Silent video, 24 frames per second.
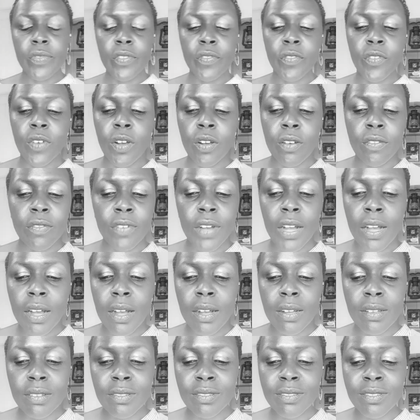
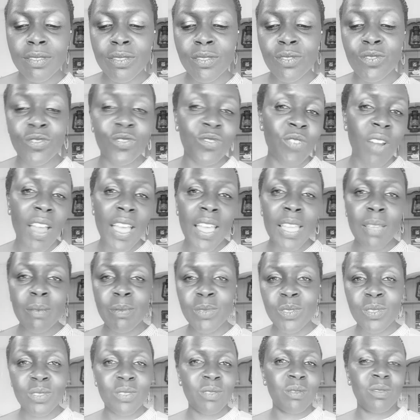of
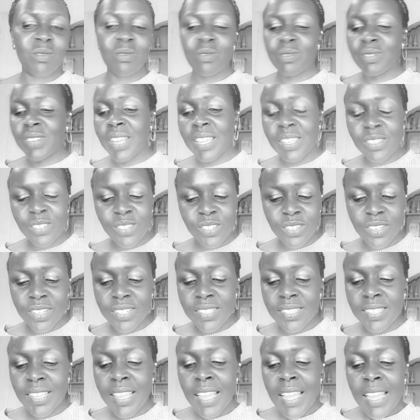tribes,
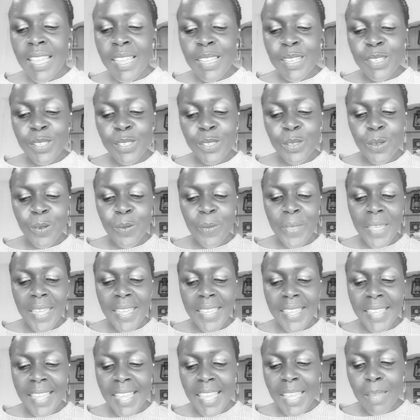nations. So they
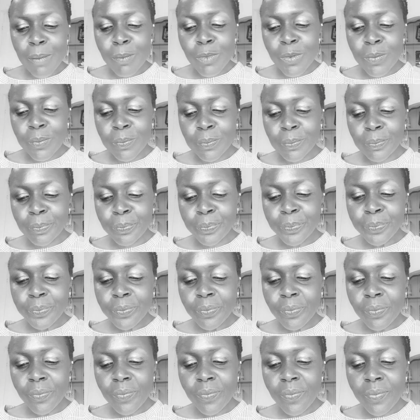came
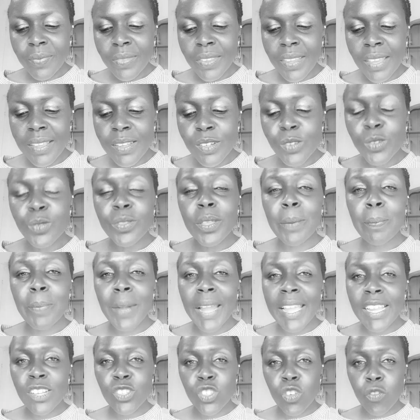to the
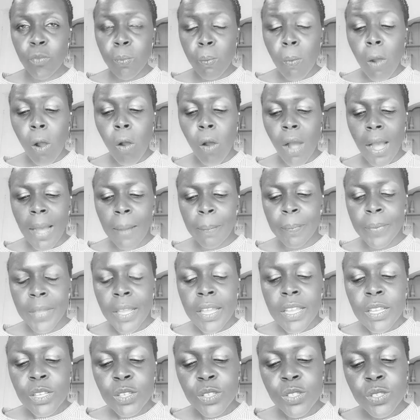plains of Moab.
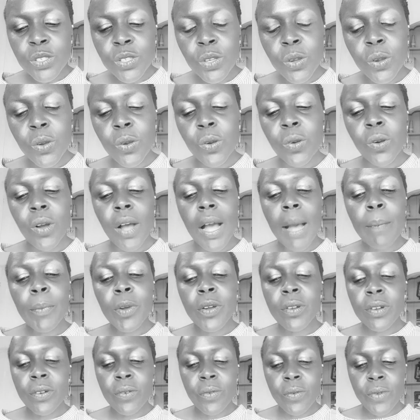So I'm
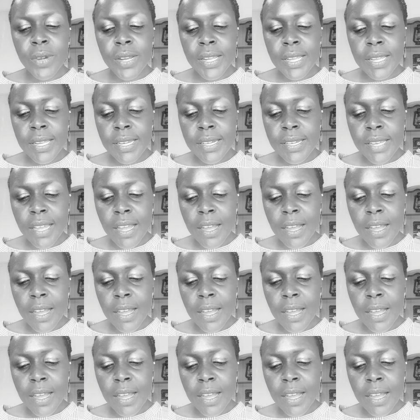going to read